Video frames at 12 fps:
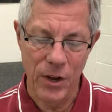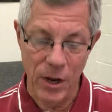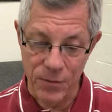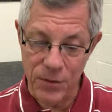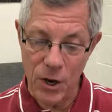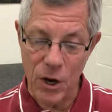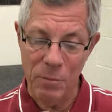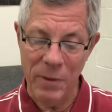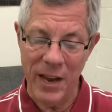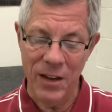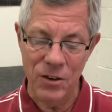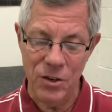Give the
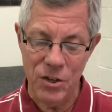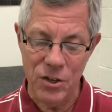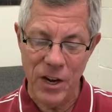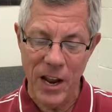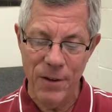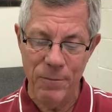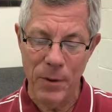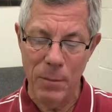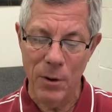command to save me,